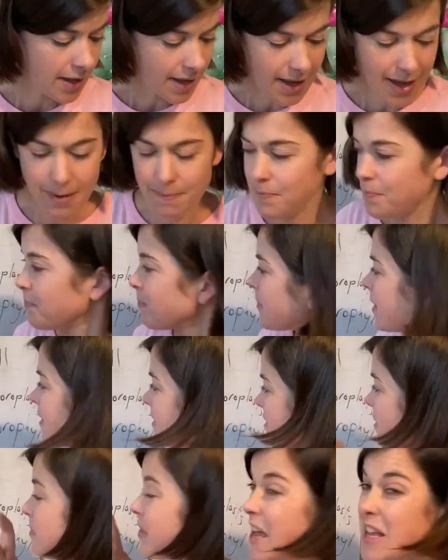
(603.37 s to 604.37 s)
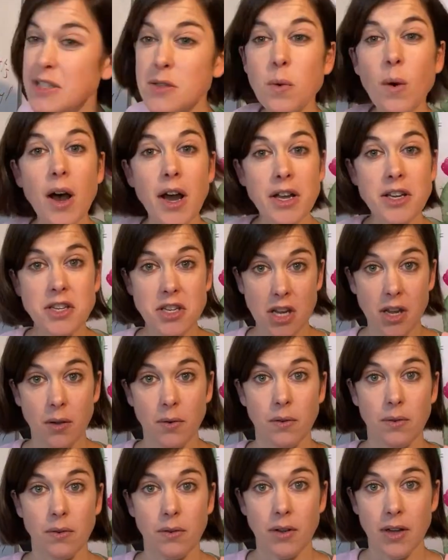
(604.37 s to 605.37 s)
Um, so that's what I knew,
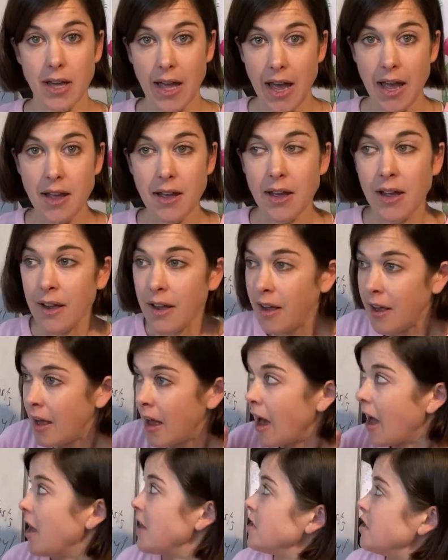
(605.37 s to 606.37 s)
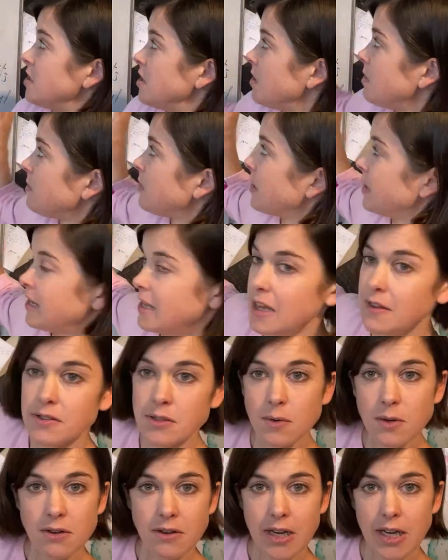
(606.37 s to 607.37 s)
okay? I knew that leaves
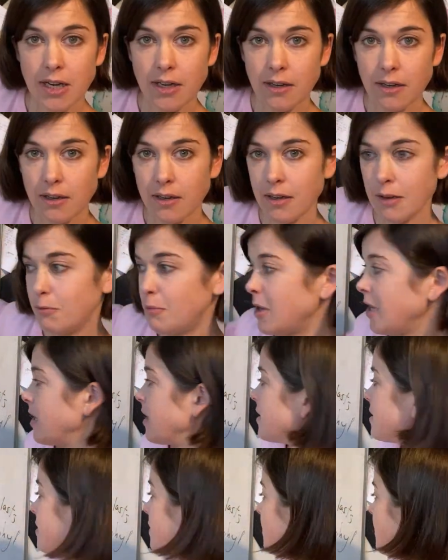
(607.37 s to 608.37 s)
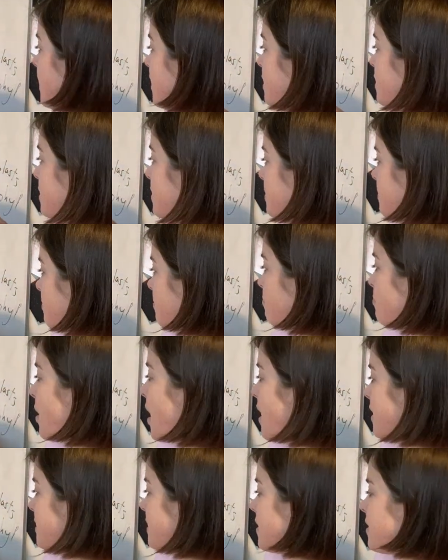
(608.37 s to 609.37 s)
were green because of this
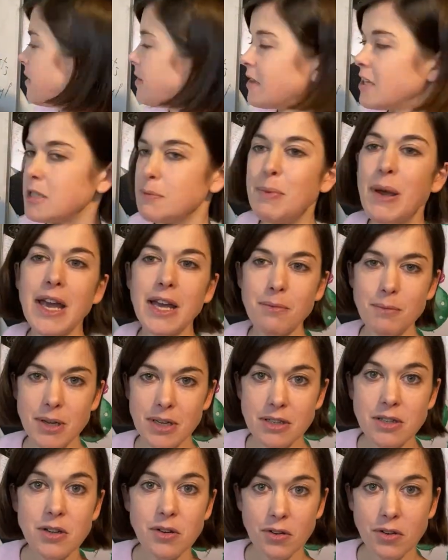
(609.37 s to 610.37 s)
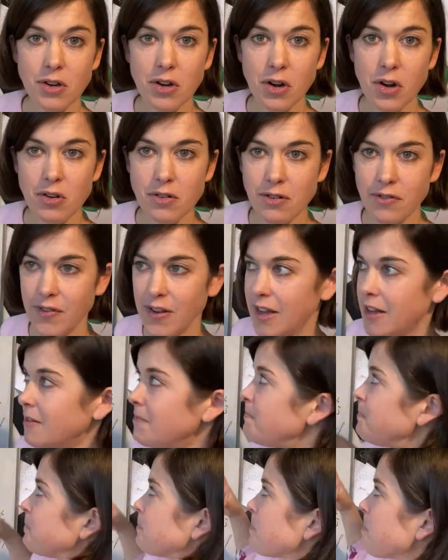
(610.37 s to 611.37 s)
particle, this pigment called
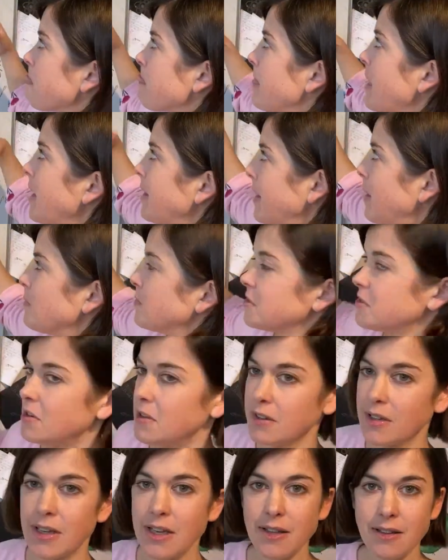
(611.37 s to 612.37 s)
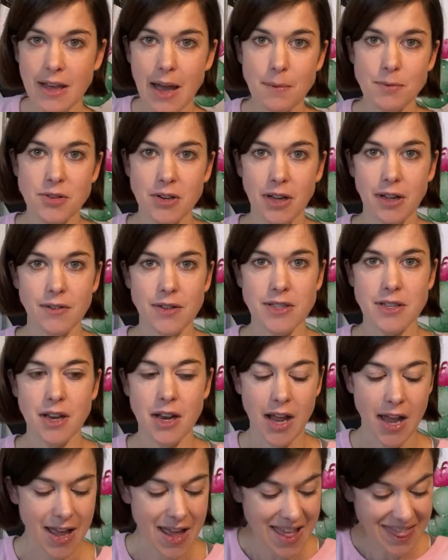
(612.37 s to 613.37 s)
chlorophyll, and that was doing the capturing of the
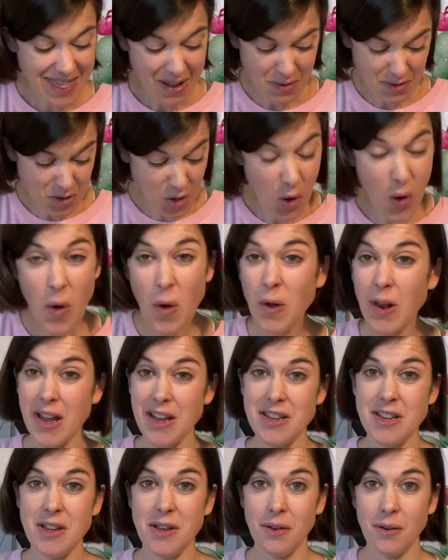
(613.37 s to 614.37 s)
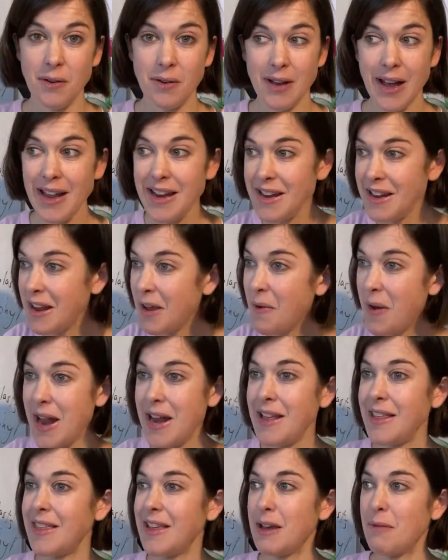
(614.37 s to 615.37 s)
sunlight. That was all I knew. I didn't know
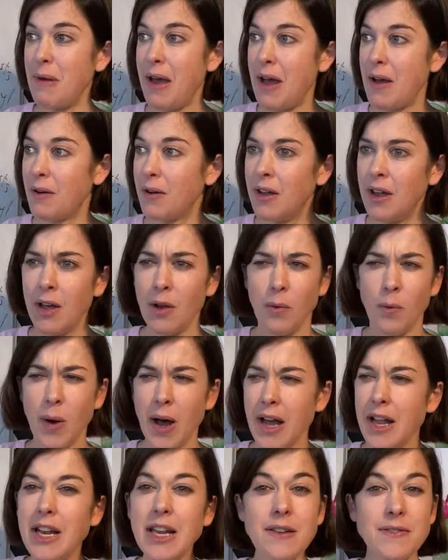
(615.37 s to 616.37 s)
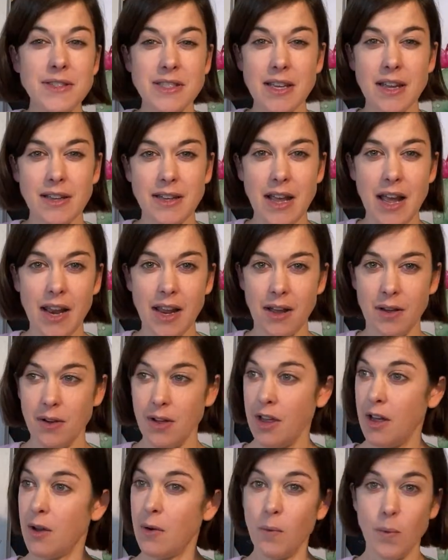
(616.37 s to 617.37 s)
anything about why leaves turn yellow,
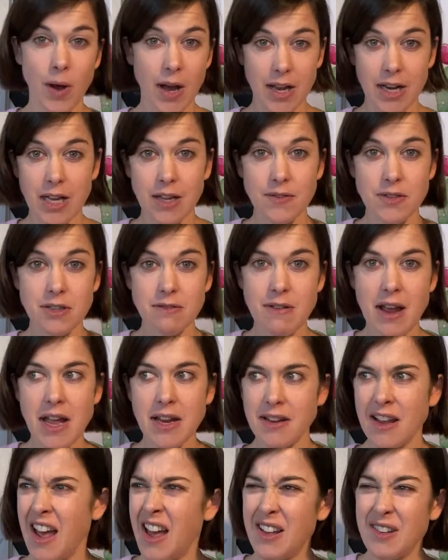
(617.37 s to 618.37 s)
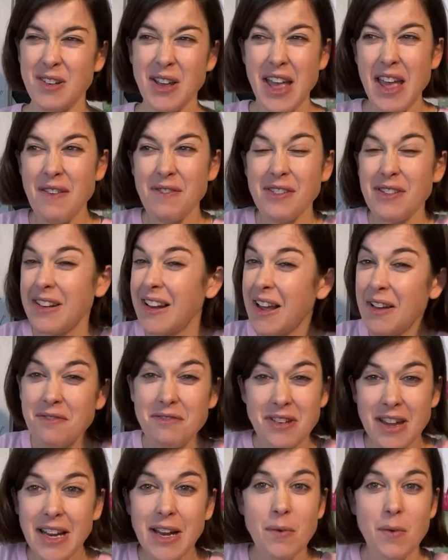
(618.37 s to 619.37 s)
why leaves are red, even like
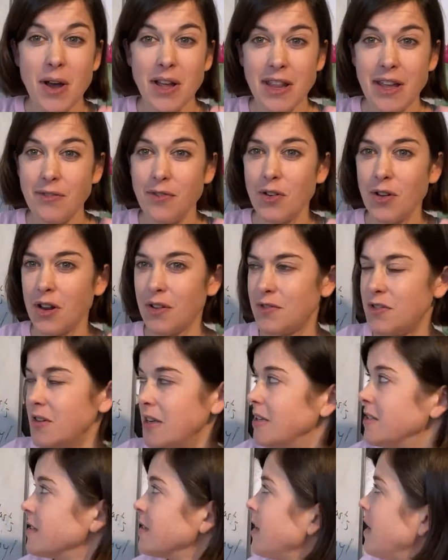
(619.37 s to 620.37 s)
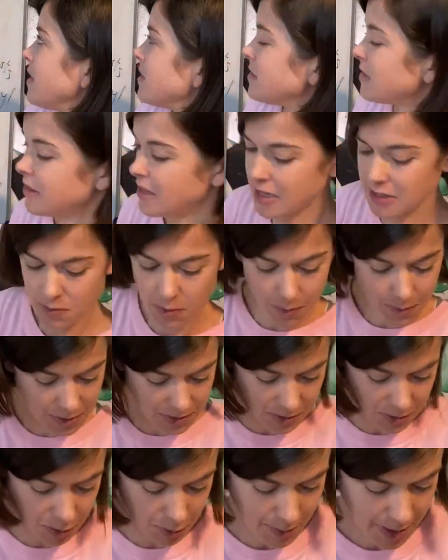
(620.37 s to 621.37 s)
really why they fall off trees. So that's what we'll
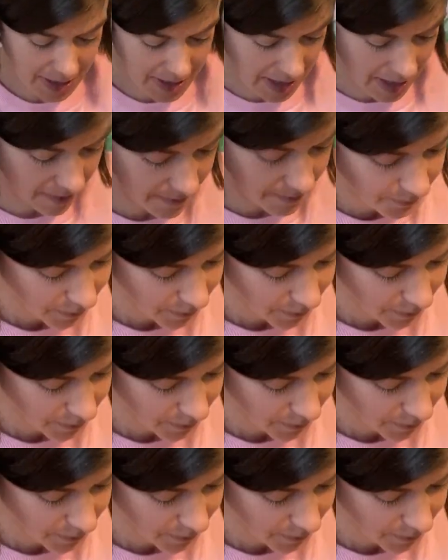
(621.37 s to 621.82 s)
talk about now.